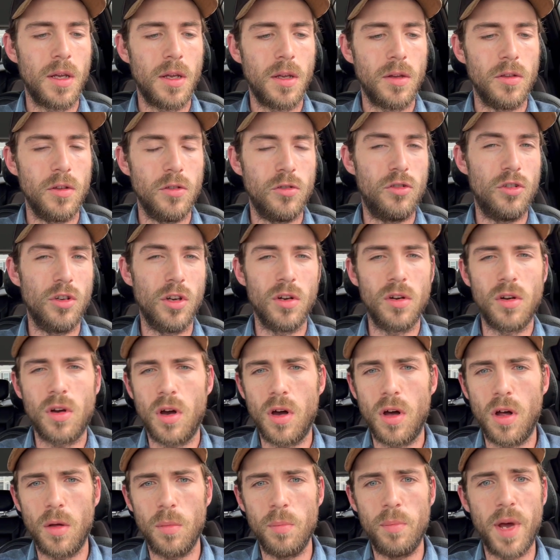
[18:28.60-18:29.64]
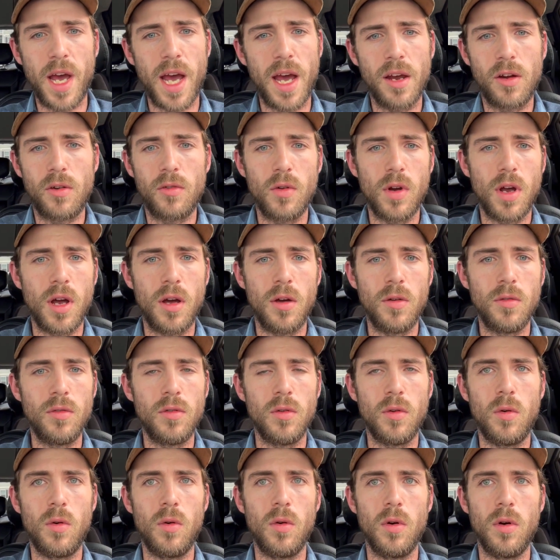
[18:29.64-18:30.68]
junk haul background
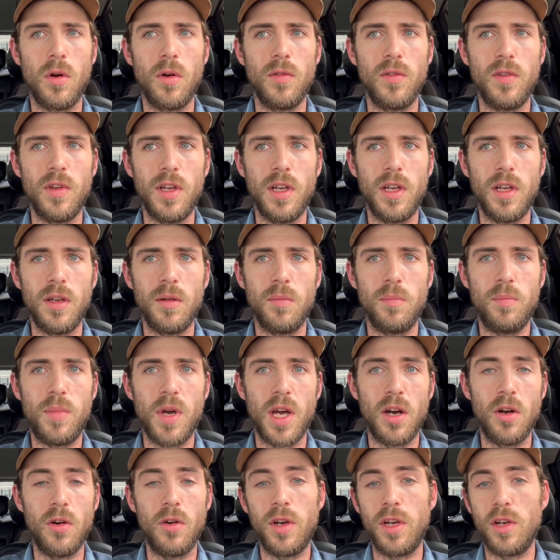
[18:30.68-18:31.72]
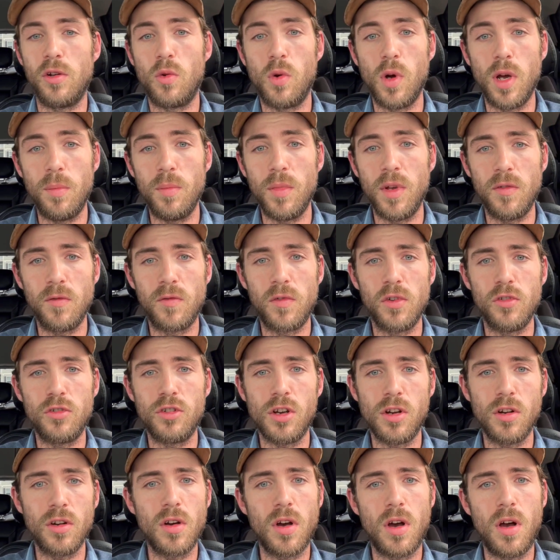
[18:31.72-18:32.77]
or the better equipment for
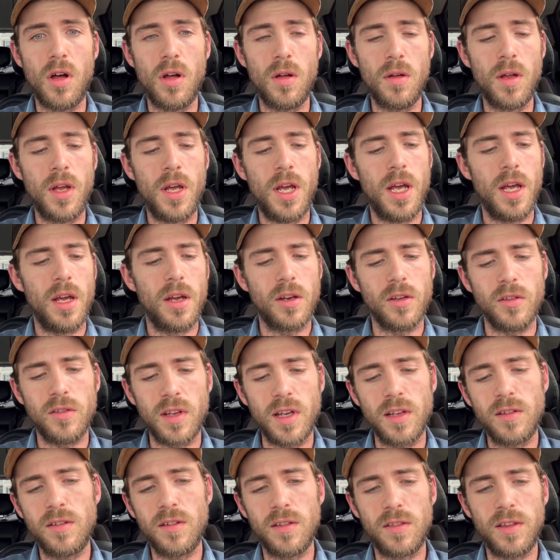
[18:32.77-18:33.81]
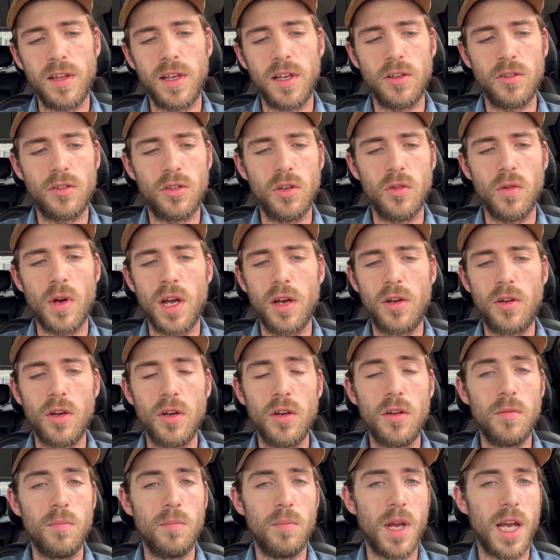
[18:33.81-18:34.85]
junk haul, because that's the thing too. I
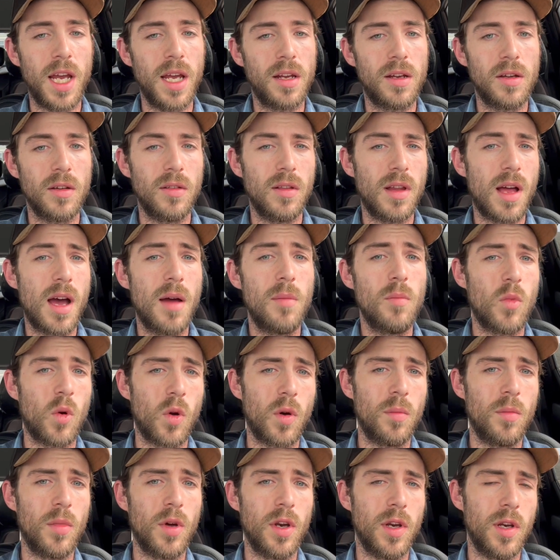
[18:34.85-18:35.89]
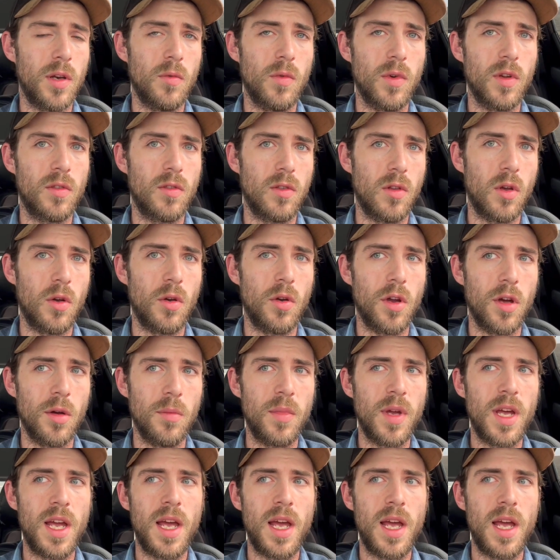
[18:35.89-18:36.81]
could make a lot more money with LoadUp